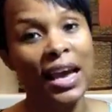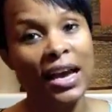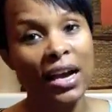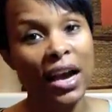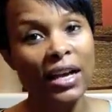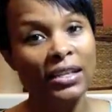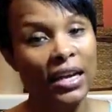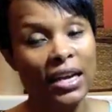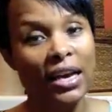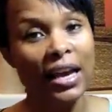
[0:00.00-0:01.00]
And guys,
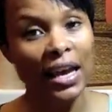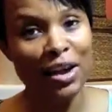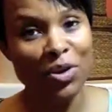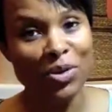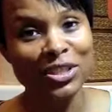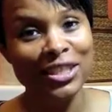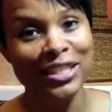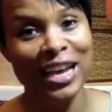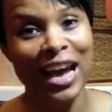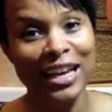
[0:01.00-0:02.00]
I can't go into the
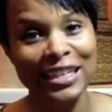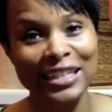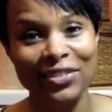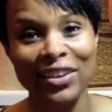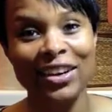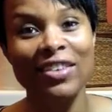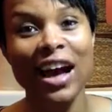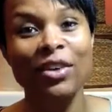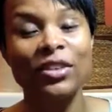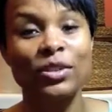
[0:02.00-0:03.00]
scientific of
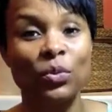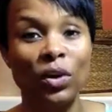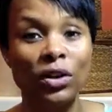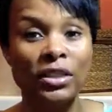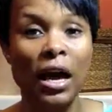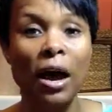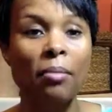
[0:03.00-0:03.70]
how this works,